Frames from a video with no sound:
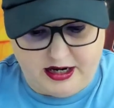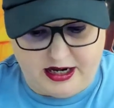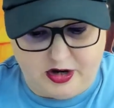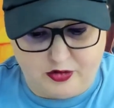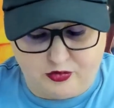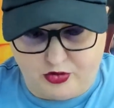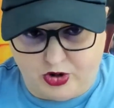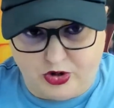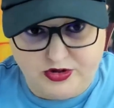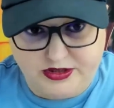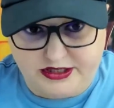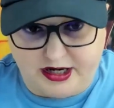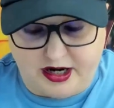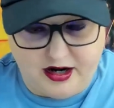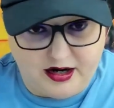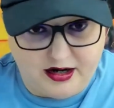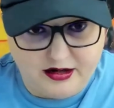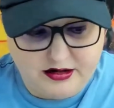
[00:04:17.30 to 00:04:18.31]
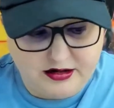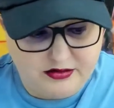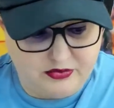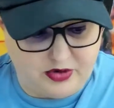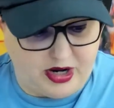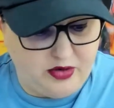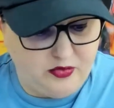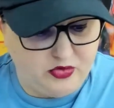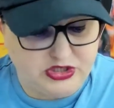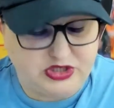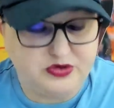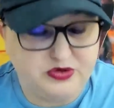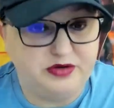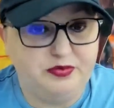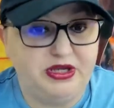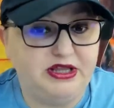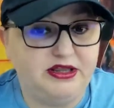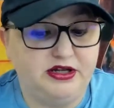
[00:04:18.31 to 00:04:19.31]
road dog, right, which
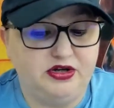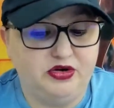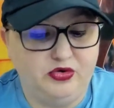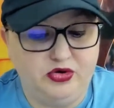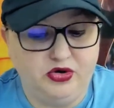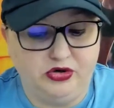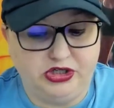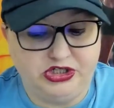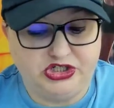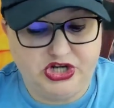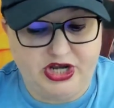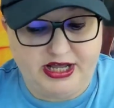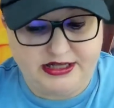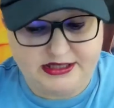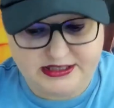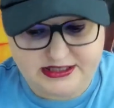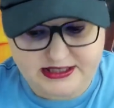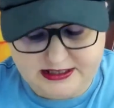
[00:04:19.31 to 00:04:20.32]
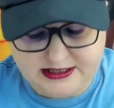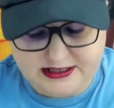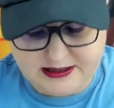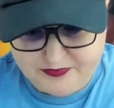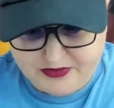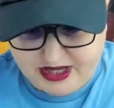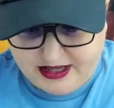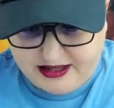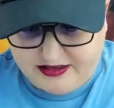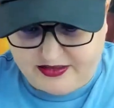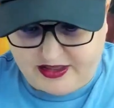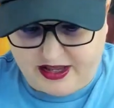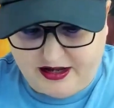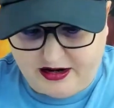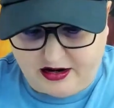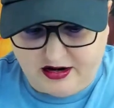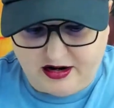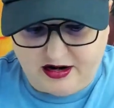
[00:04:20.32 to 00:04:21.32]
would be the New York Jets.
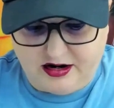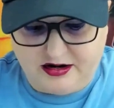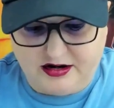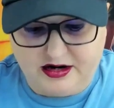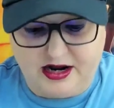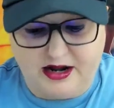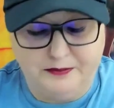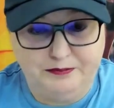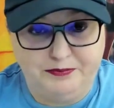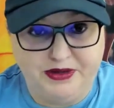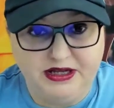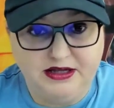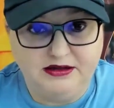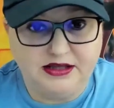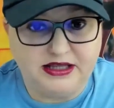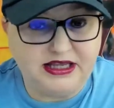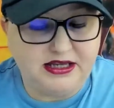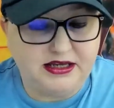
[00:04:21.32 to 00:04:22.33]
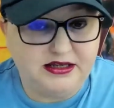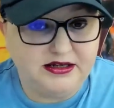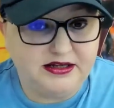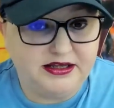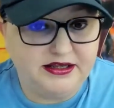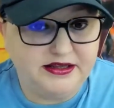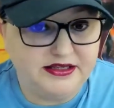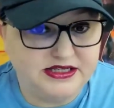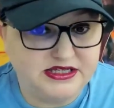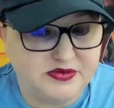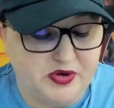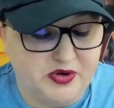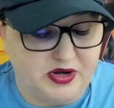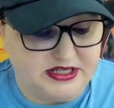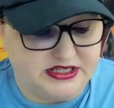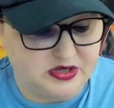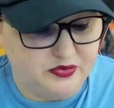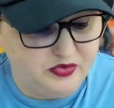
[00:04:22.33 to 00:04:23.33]
They are a big lean in this
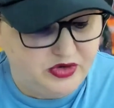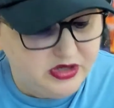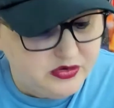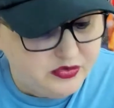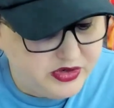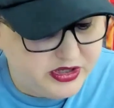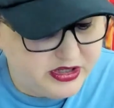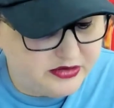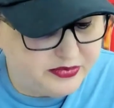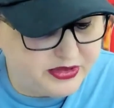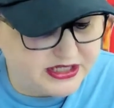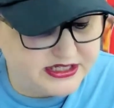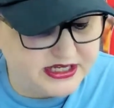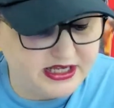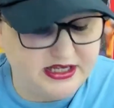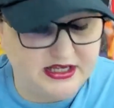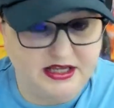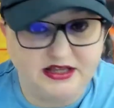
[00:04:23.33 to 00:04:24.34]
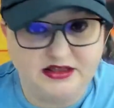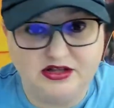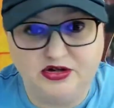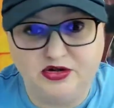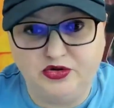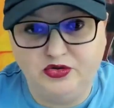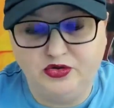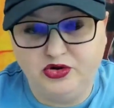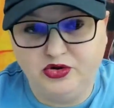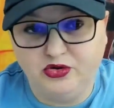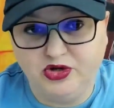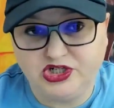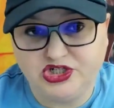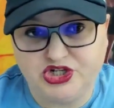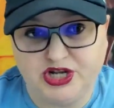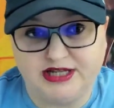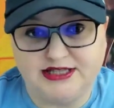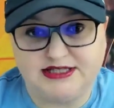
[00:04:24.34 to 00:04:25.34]
one. So we will be taking the New York
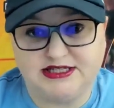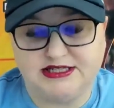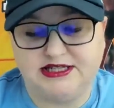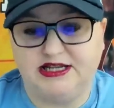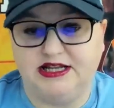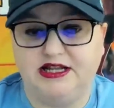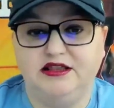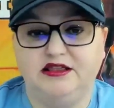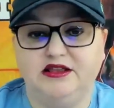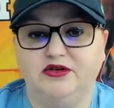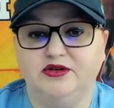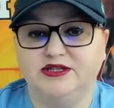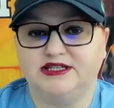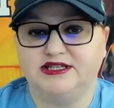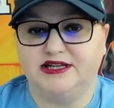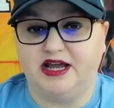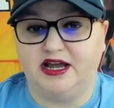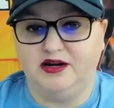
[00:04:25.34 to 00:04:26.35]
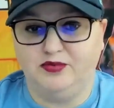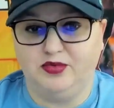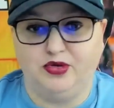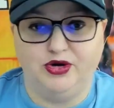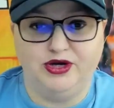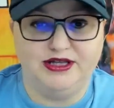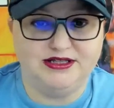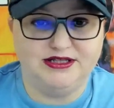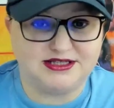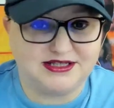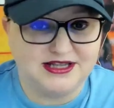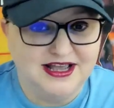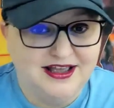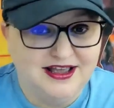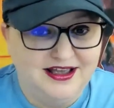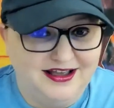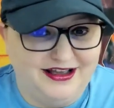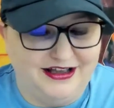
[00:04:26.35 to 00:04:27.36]
Jets, getting those 9 points.
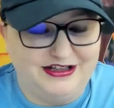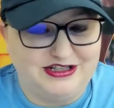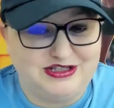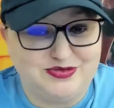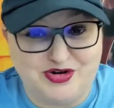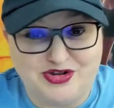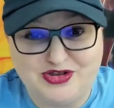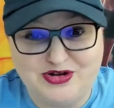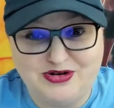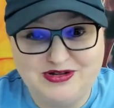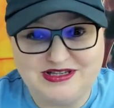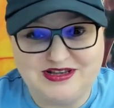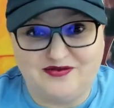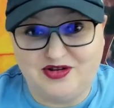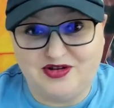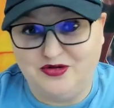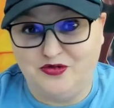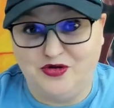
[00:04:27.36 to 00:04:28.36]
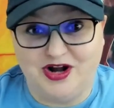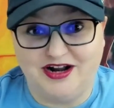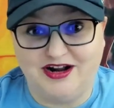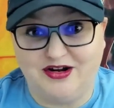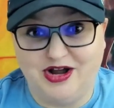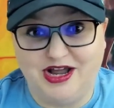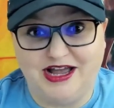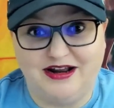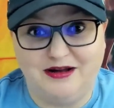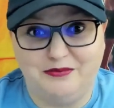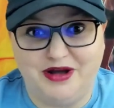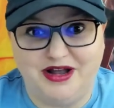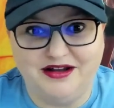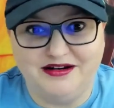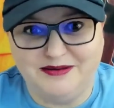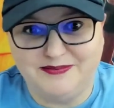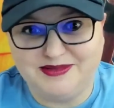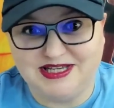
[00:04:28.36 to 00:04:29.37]
It's one of those, if you want to go ahead and buy
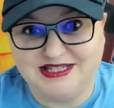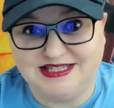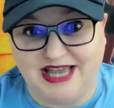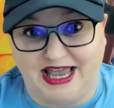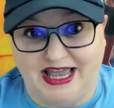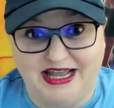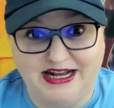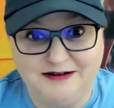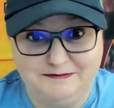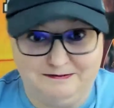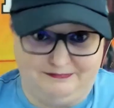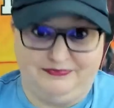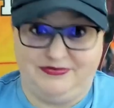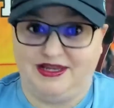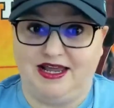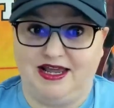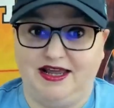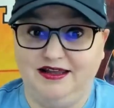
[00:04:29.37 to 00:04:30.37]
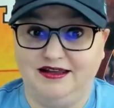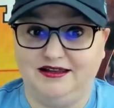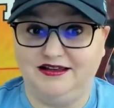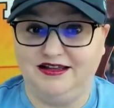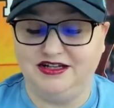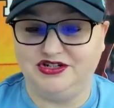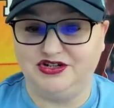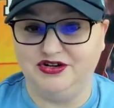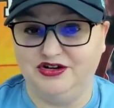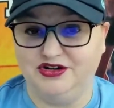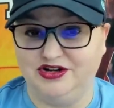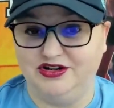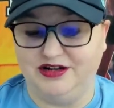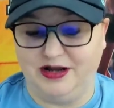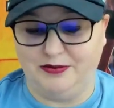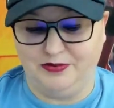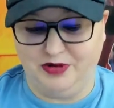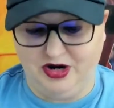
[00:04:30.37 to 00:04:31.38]
it up to 10, hey, get you a good
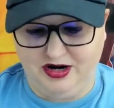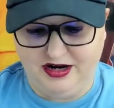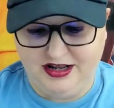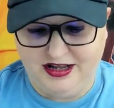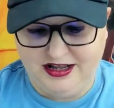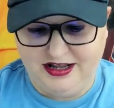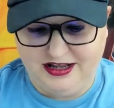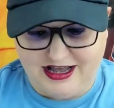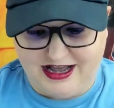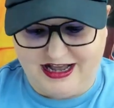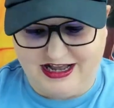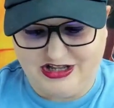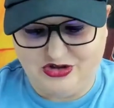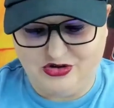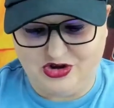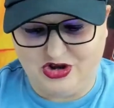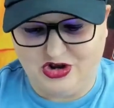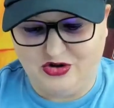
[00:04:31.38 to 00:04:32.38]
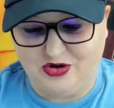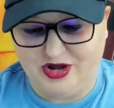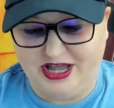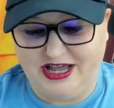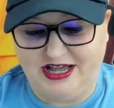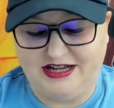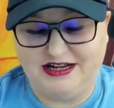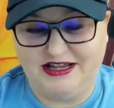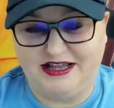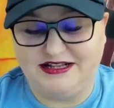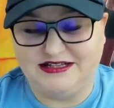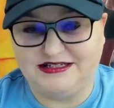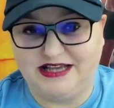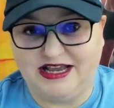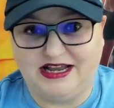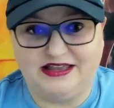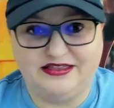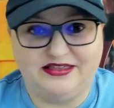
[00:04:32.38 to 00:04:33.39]
number. You can go ahead and
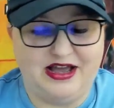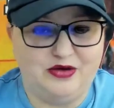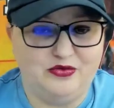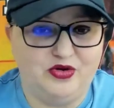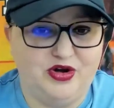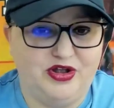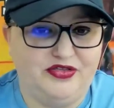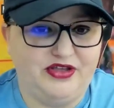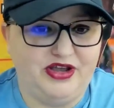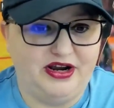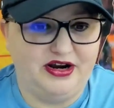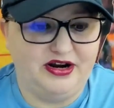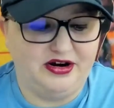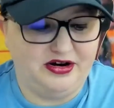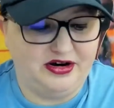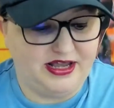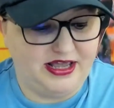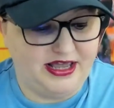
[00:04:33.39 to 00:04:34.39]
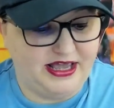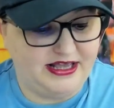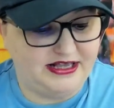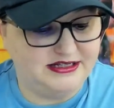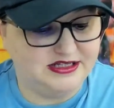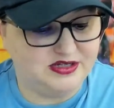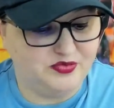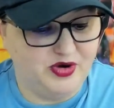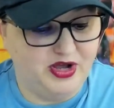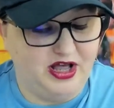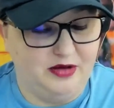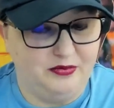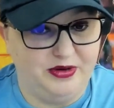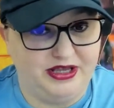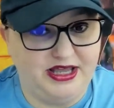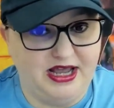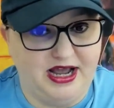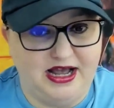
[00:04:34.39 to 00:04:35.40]
take that one there as well.
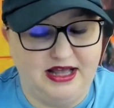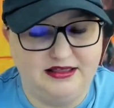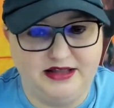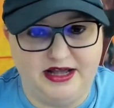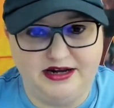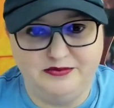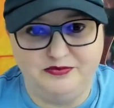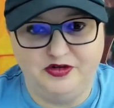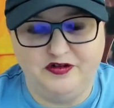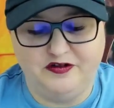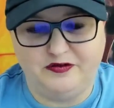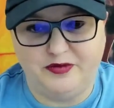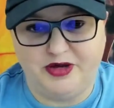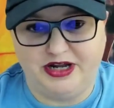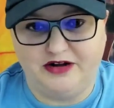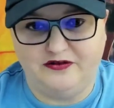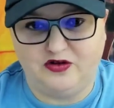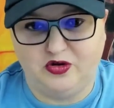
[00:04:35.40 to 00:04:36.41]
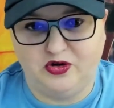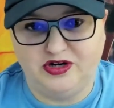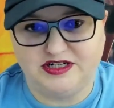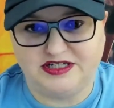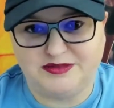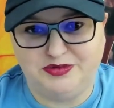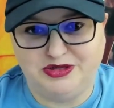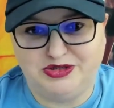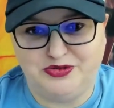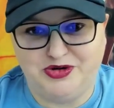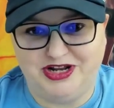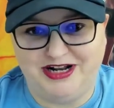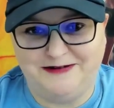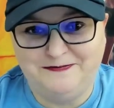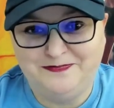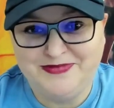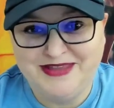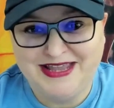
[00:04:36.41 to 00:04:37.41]
But yeah, a lot of movement, of course,
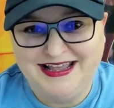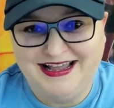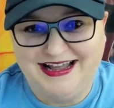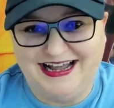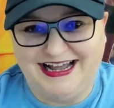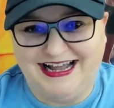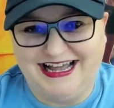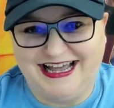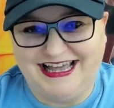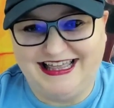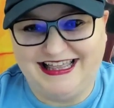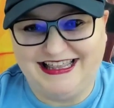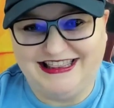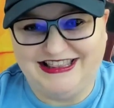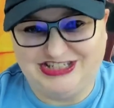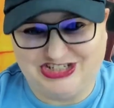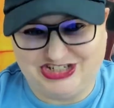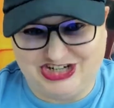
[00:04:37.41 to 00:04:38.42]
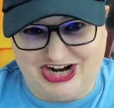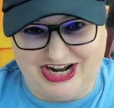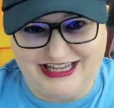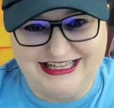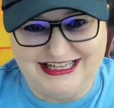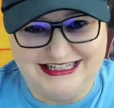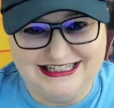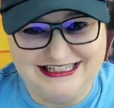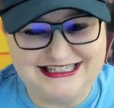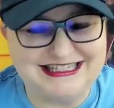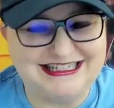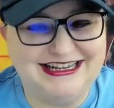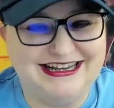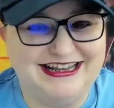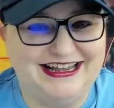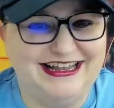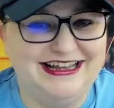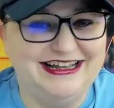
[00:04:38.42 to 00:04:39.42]
between the Giants
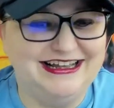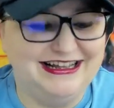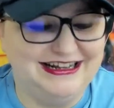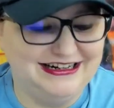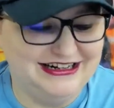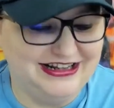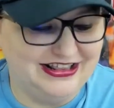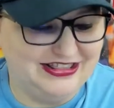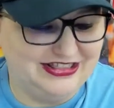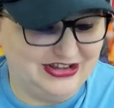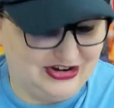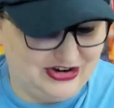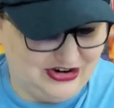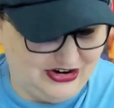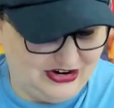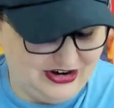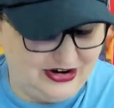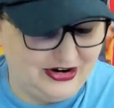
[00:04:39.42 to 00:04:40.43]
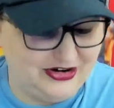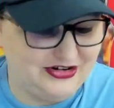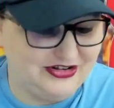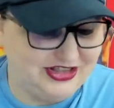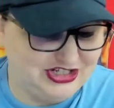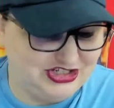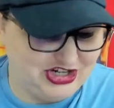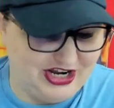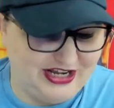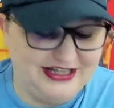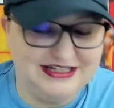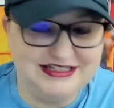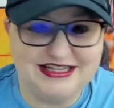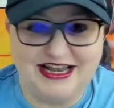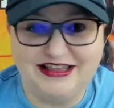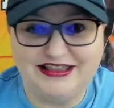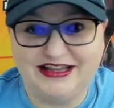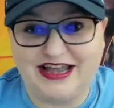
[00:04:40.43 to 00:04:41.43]
and the Giants
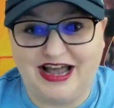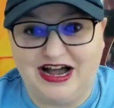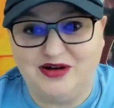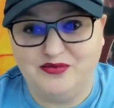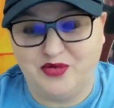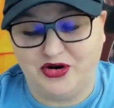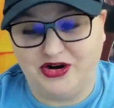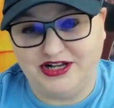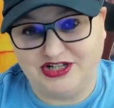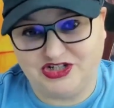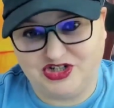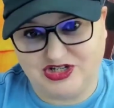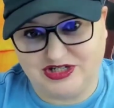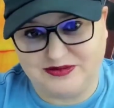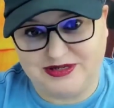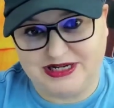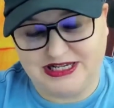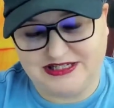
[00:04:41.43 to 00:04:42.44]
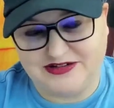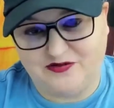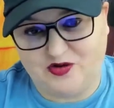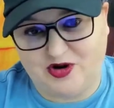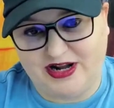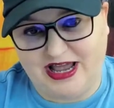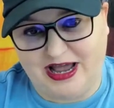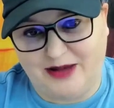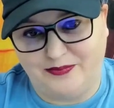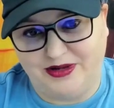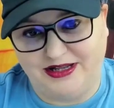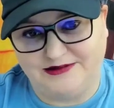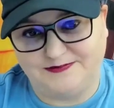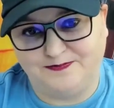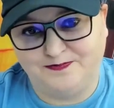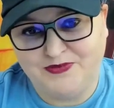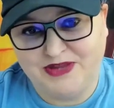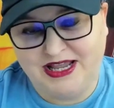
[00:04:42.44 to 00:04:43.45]
and the Cowboys, just because of what happened
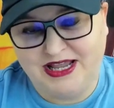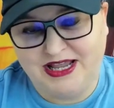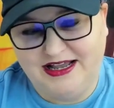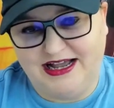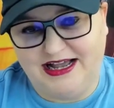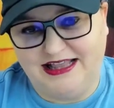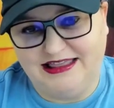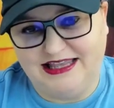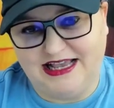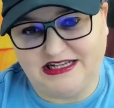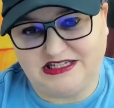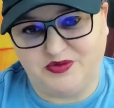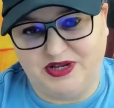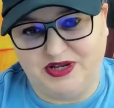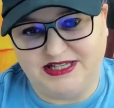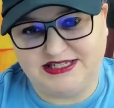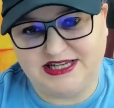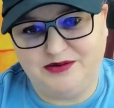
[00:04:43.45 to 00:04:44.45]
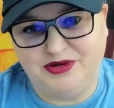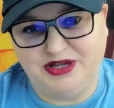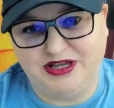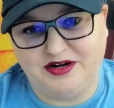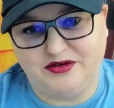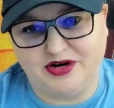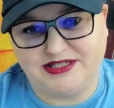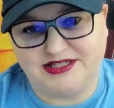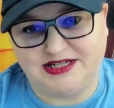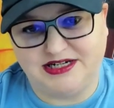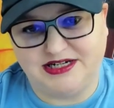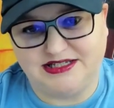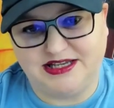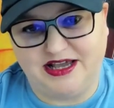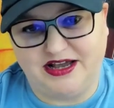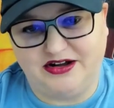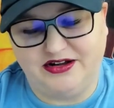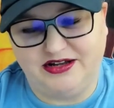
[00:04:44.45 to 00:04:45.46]
last week. It's going to be interesting to
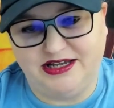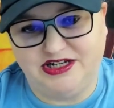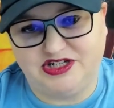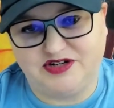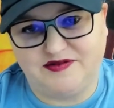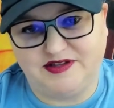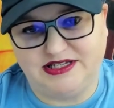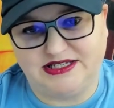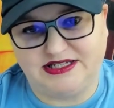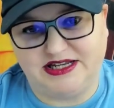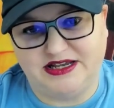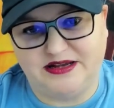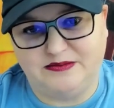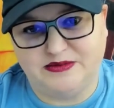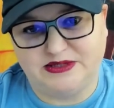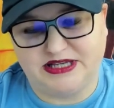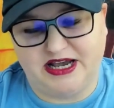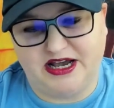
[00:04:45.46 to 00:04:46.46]
see how each of these teams